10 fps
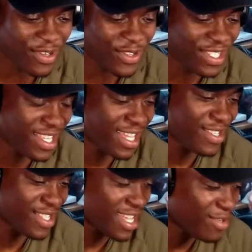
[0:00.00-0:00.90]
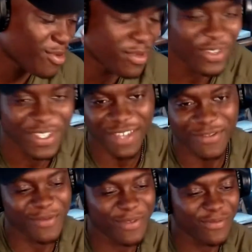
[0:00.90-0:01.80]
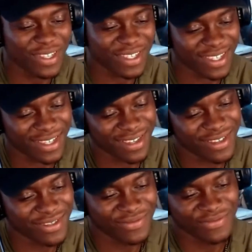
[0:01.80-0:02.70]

Momonosuke. Yeah, so Momonosuke remembers.